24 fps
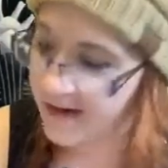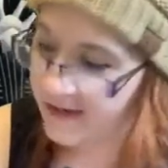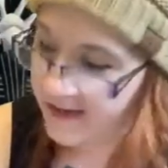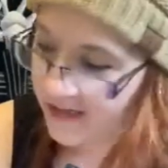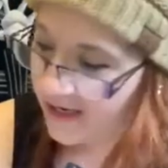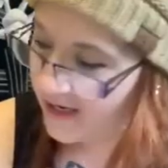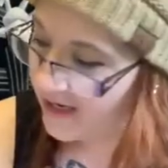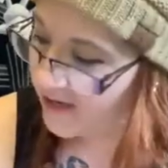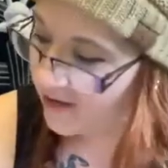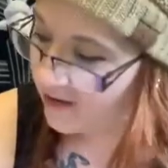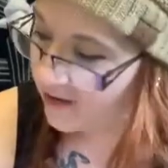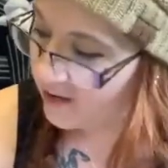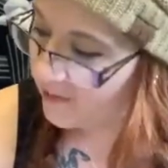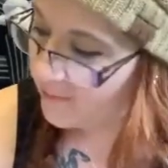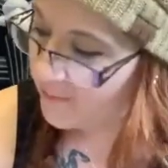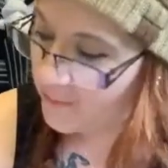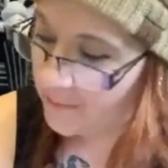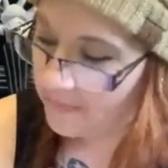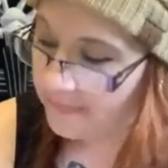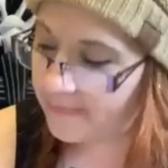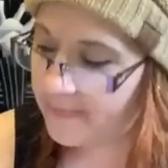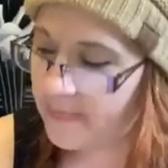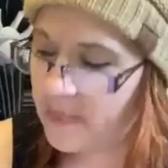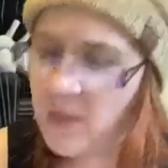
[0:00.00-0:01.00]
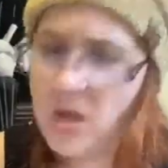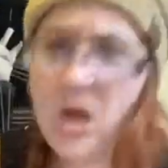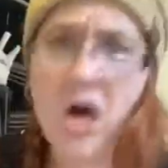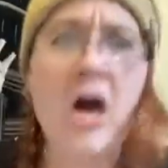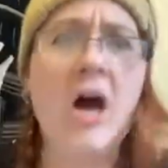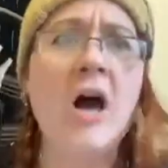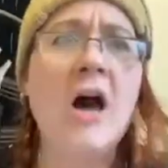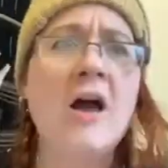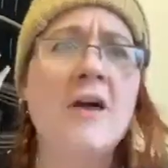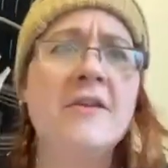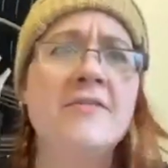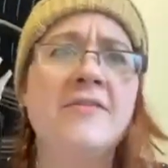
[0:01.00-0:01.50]
hear...
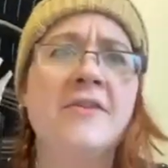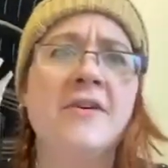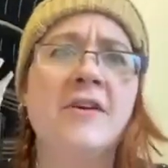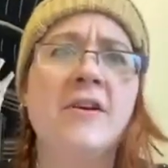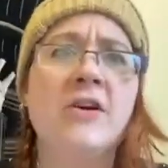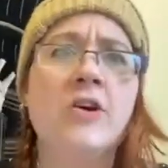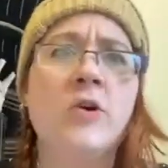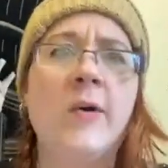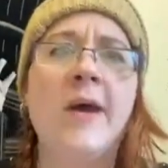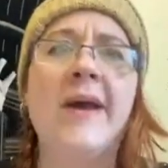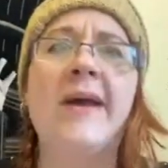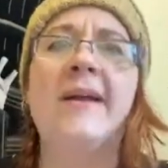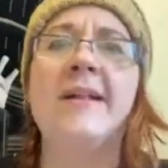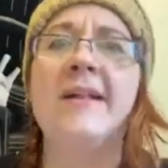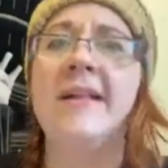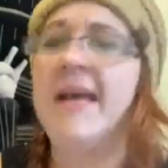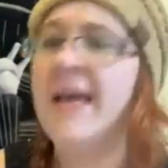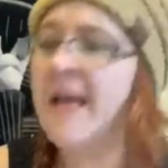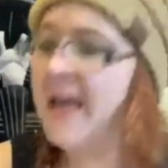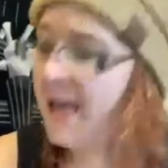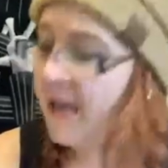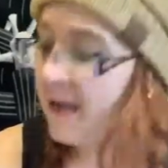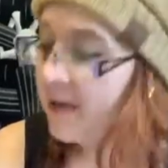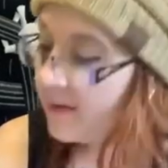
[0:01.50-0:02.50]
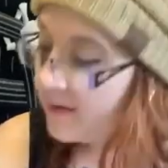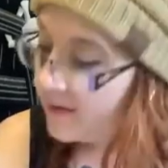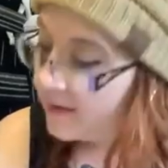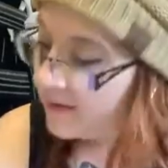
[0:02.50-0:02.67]
Arthur, quickly!